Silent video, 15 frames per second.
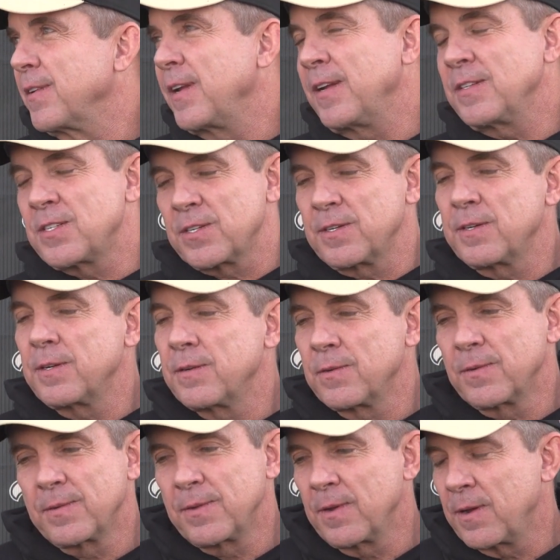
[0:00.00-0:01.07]
He's
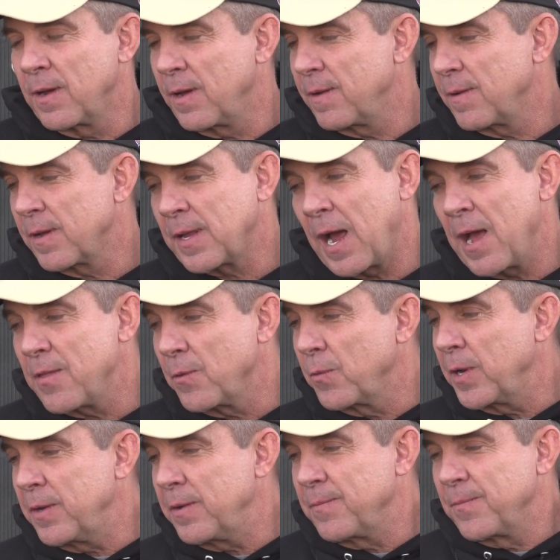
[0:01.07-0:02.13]
a guy that
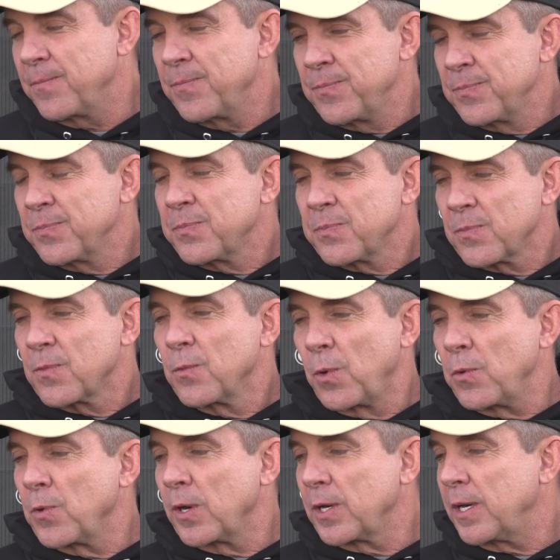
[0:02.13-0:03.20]
we
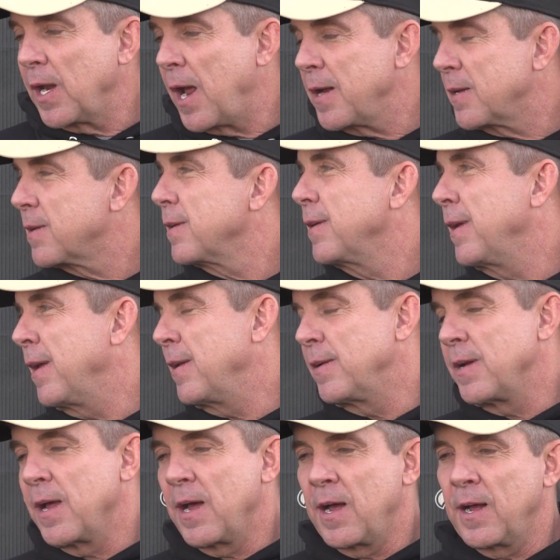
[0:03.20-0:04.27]
really like,
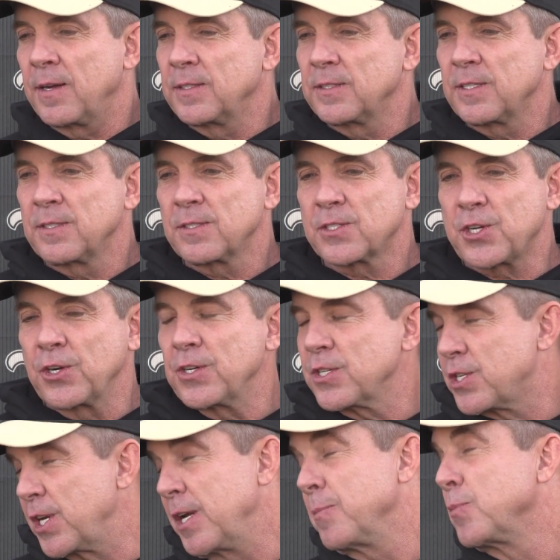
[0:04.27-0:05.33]
and it's good to
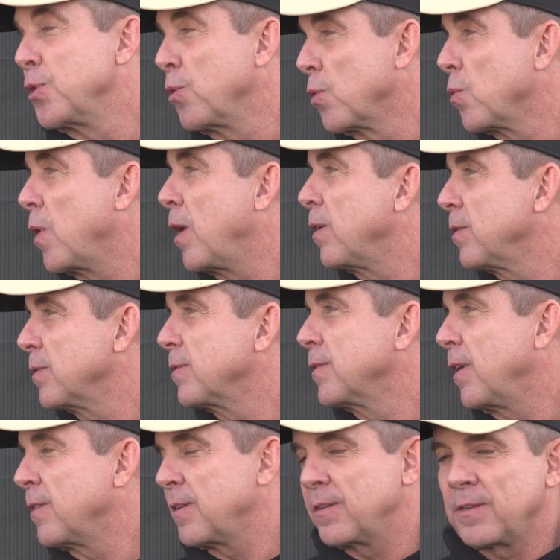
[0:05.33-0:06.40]
see him doing well,
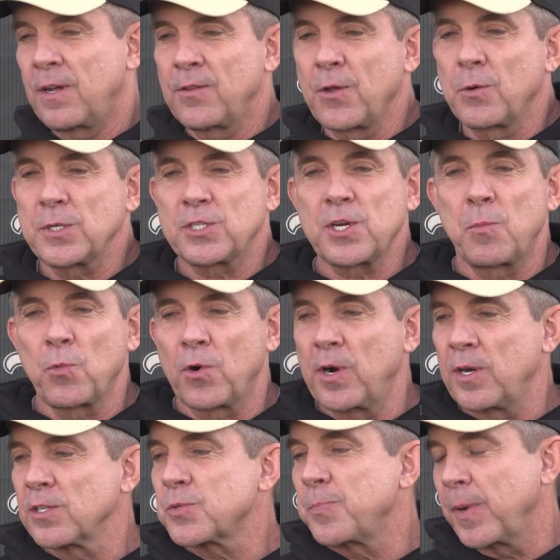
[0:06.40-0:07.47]
although it's somewhere
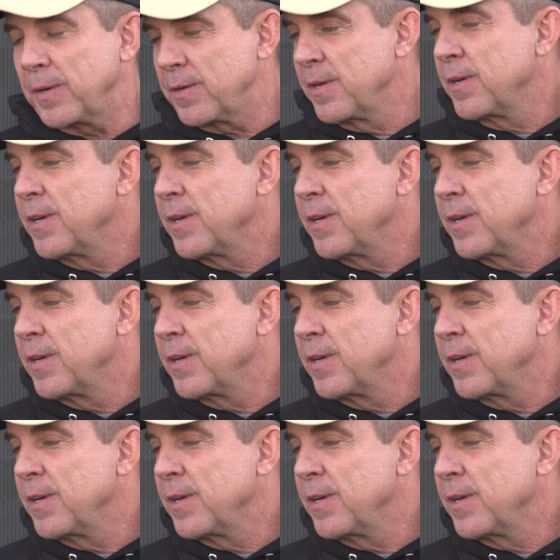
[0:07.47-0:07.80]
else, but